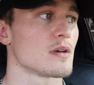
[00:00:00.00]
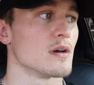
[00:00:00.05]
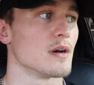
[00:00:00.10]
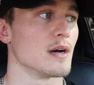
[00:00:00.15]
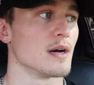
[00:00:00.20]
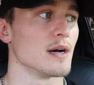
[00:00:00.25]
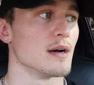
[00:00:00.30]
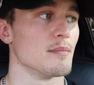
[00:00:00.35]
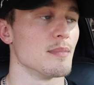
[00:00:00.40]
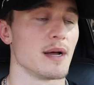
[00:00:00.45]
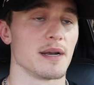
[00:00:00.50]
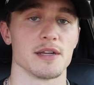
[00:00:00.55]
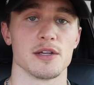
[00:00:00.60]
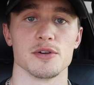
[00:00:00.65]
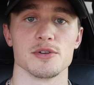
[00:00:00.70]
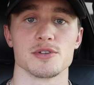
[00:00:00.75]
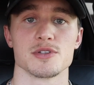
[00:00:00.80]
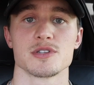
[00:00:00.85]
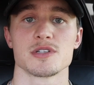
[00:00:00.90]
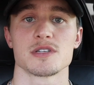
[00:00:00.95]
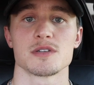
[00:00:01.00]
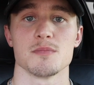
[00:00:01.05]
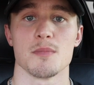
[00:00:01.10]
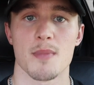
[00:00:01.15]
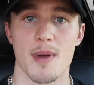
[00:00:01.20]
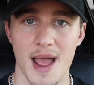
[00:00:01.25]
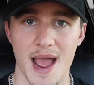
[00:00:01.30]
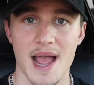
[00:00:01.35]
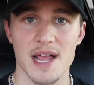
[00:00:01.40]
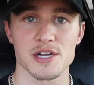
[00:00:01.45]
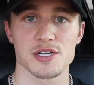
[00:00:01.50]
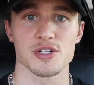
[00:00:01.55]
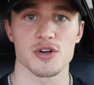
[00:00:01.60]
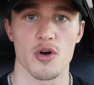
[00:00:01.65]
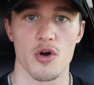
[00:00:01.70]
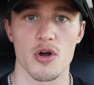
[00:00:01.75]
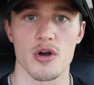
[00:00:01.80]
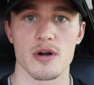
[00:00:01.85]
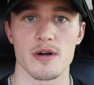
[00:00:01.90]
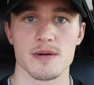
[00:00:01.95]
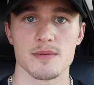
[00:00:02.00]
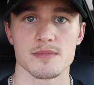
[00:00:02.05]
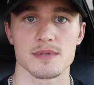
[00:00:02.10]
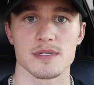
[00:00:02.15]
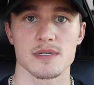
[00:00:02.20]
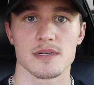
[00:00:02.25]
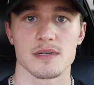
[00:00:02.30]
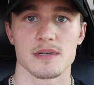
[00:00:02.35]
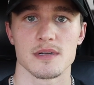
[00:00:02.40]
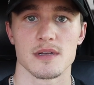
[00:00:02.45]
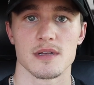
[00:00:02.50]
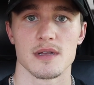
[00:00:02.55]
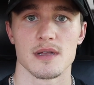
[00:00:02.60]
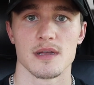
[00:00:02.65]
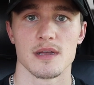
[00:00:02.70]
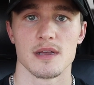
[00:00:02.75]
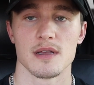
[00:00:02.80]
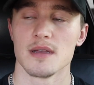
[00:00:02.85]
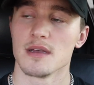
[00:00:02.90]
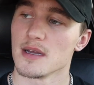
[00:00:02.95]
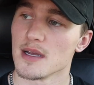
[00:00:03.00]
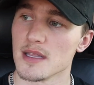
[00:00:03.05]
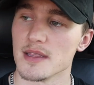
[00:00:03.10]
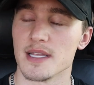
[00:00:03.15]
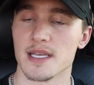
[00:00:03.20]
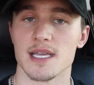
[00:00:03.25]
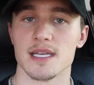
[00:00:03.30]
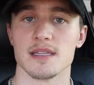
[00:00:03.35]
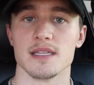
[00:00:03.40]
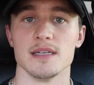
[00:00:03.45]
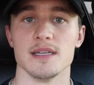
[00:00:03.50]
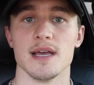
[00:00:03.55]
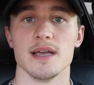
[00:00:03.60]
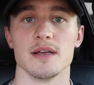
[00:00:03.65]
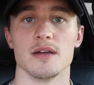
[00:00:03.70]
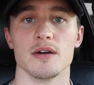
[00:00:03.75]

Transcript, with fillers: Uh, about to go smash arms and then get the day